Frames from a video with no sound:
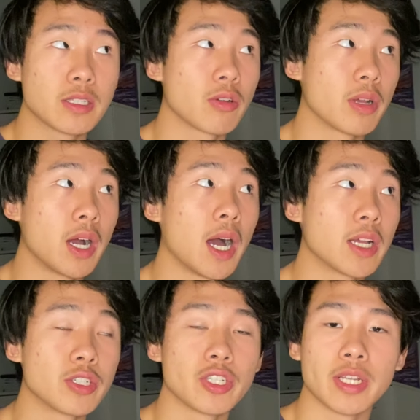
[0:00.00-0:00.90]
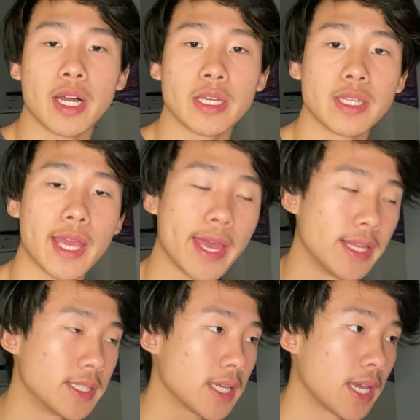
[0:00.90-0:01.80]
a hydrogen ion
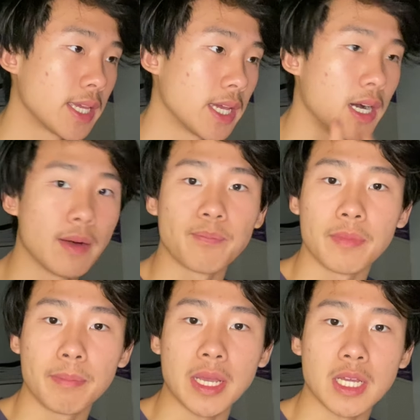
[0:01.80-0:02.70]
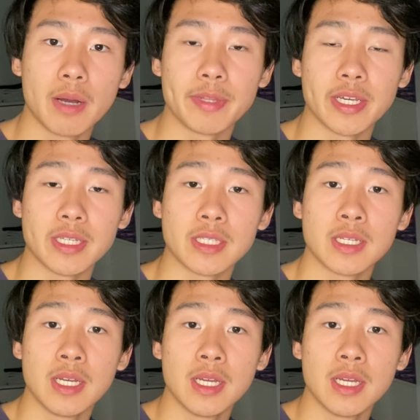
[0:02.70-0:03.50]
and a bicarbonate